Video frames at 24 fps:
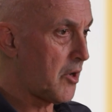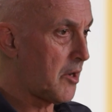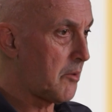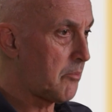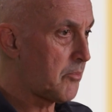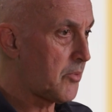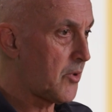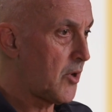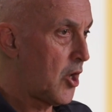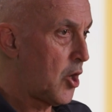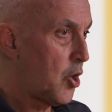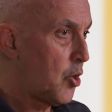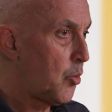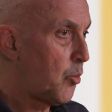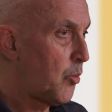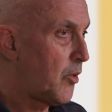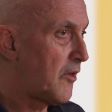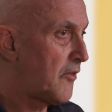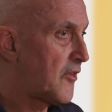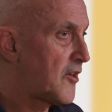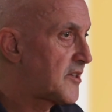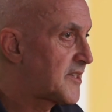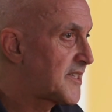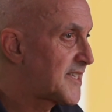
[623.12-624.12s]
up
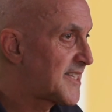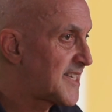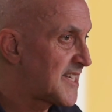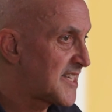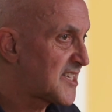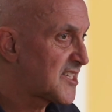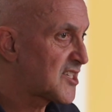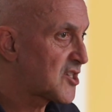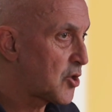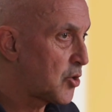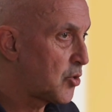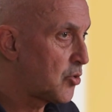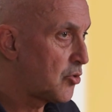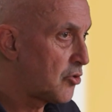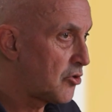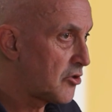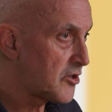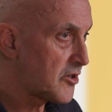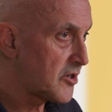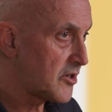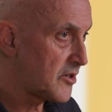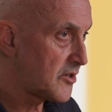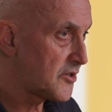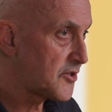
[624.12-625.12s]
with a
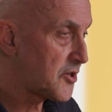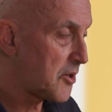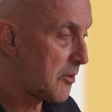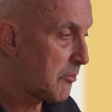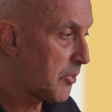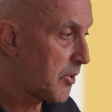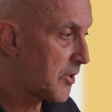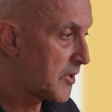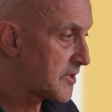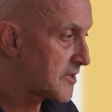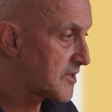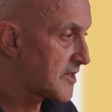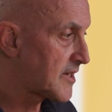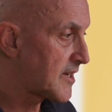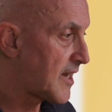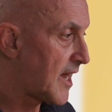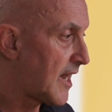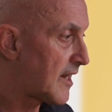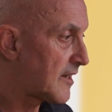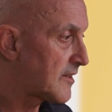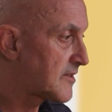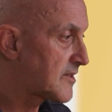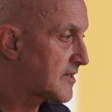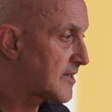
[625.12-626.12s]
disordered
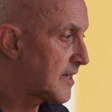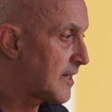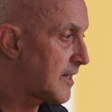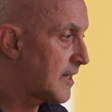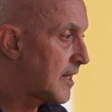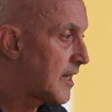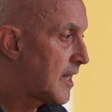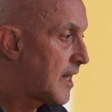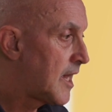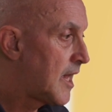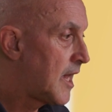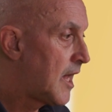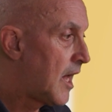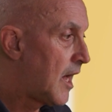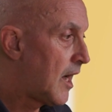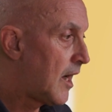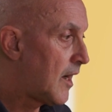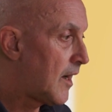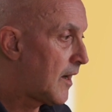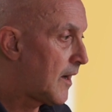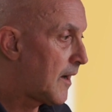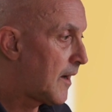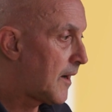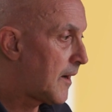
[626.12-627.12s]
personality.
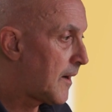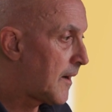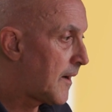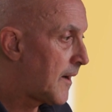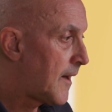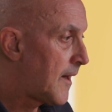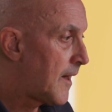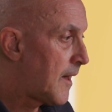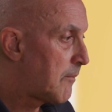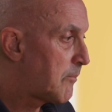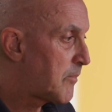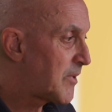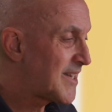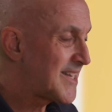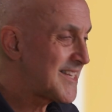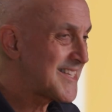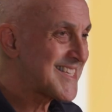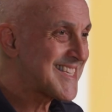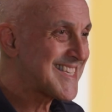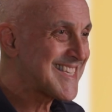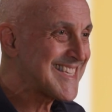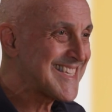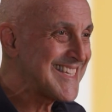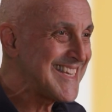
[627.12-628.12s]
But it
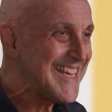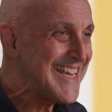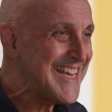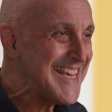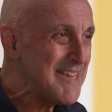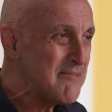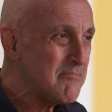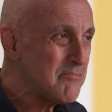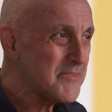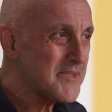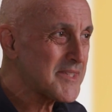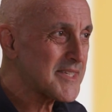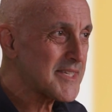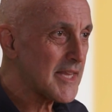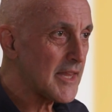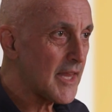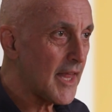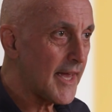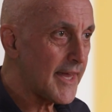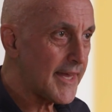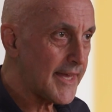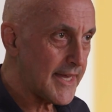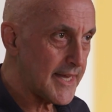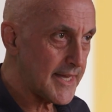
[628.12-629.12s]
seems
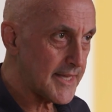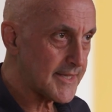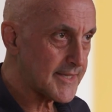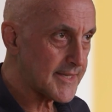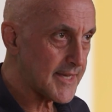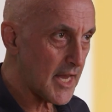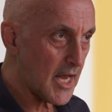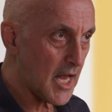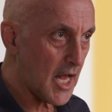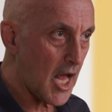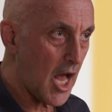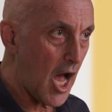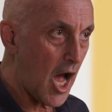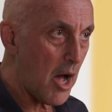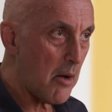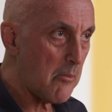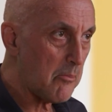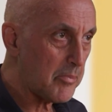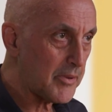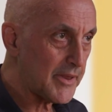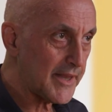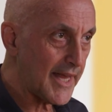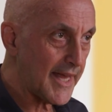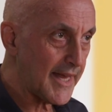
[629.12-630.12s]
like it's a
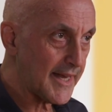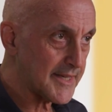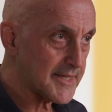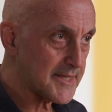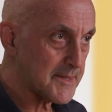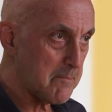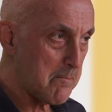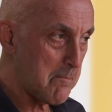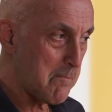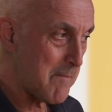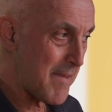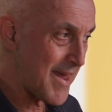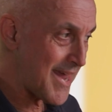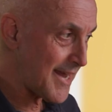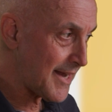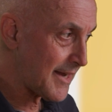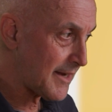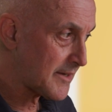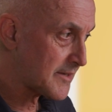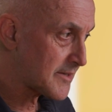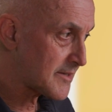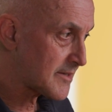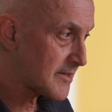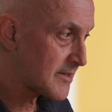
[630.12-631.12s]
complex
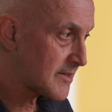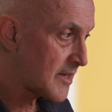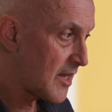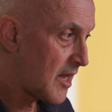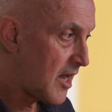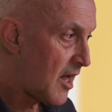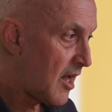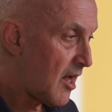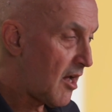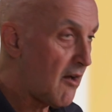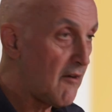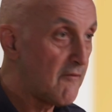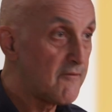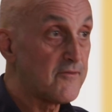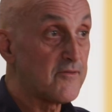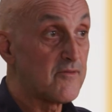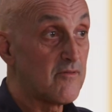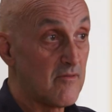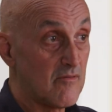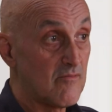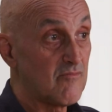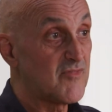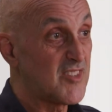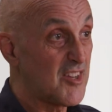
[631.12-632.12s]
mix of
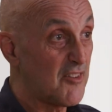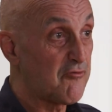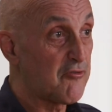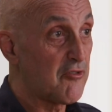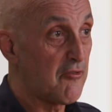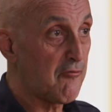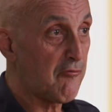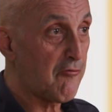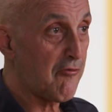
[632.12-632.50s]
different